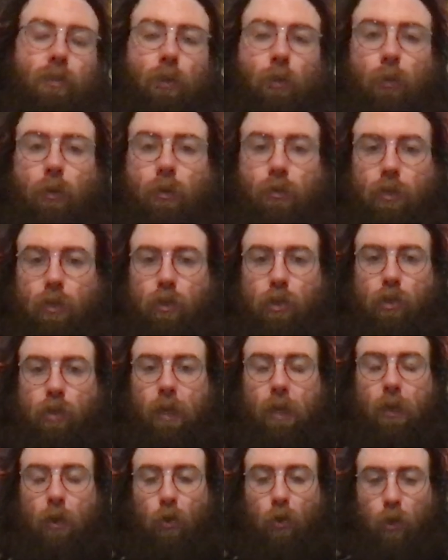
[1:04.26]
known as the
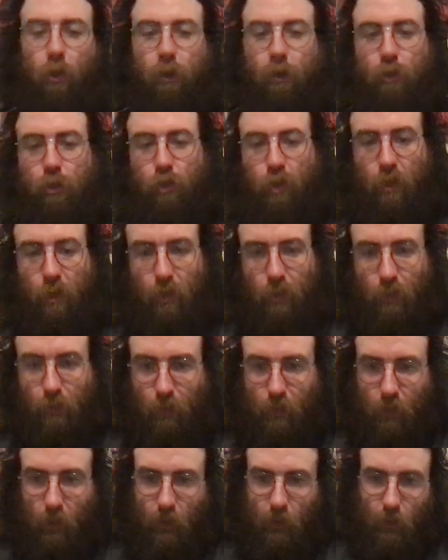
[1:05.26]
Shadow
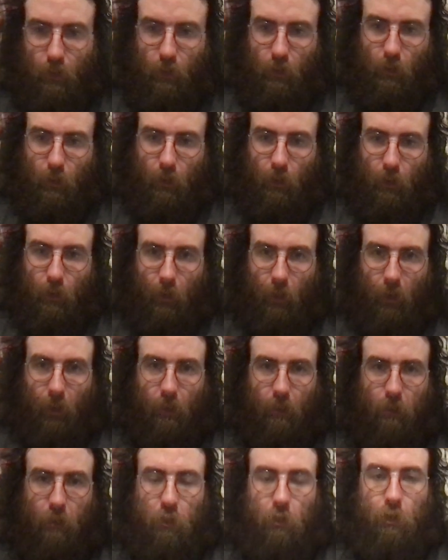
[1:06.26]
Legion
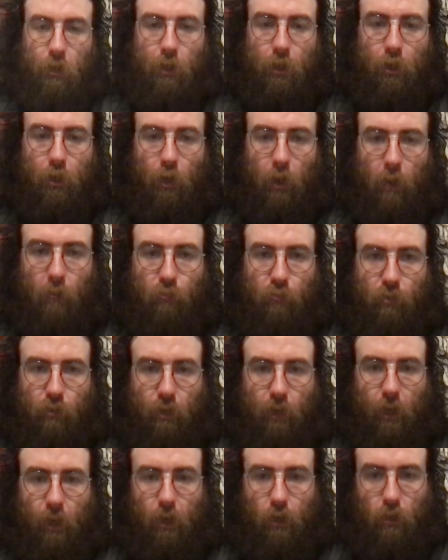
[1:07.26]
and the leader Emperor
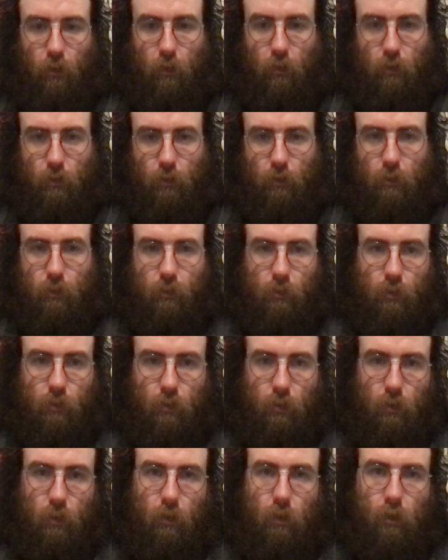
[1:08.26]
Calus.
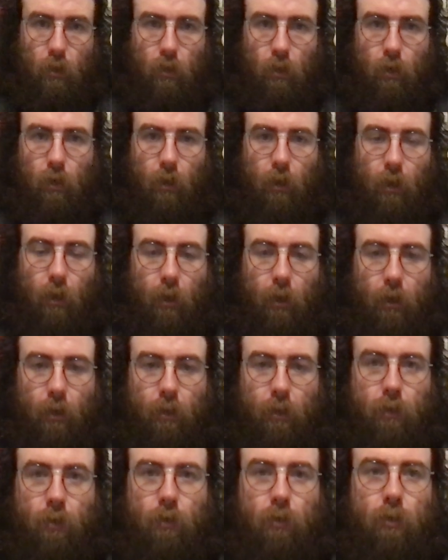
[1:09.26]

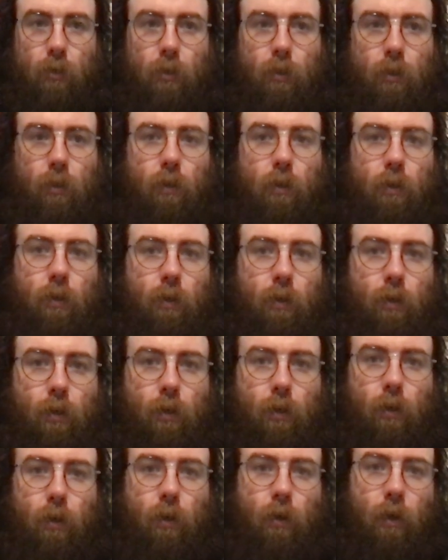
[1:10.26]
And
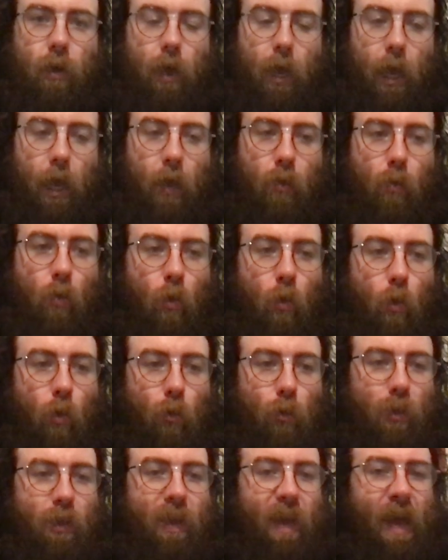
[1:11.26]
I will
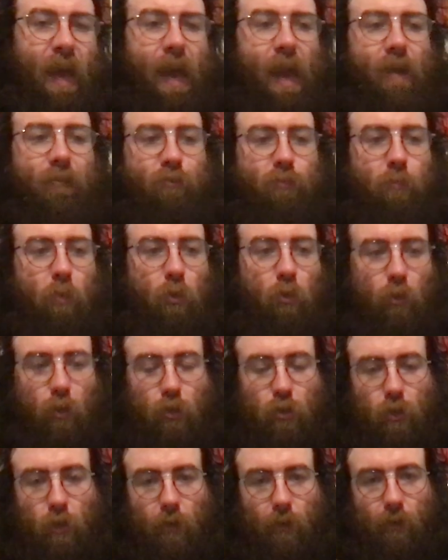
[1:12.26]
only half
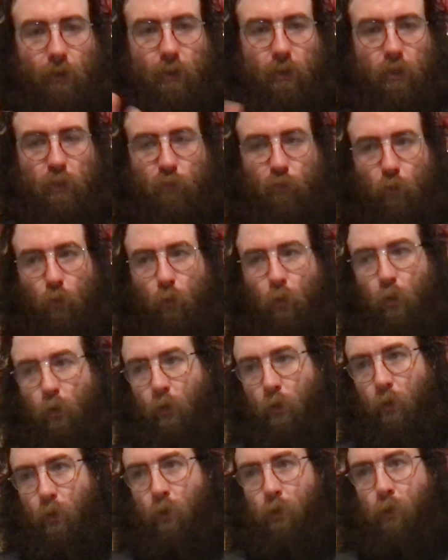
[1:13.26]
apologize
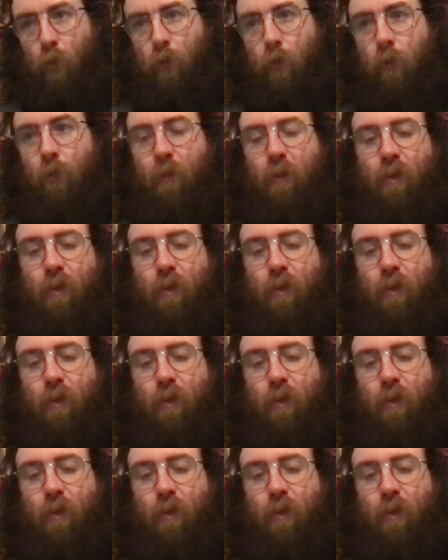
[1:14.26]
for